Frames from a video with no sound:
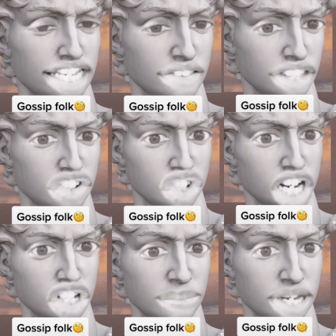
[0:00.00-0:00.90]
in the
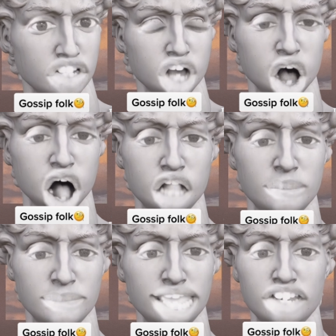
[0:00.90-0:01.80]
judgment all
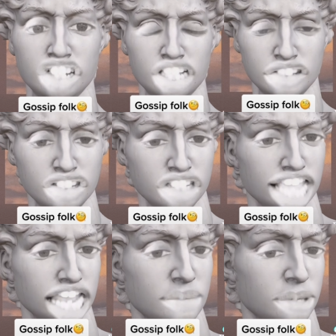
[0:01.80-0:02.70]
men shall
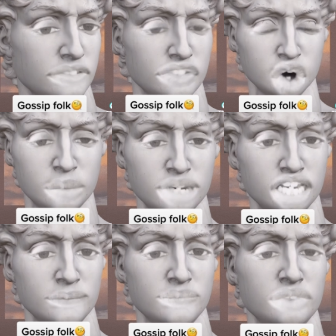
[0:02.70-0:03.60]
stand before me,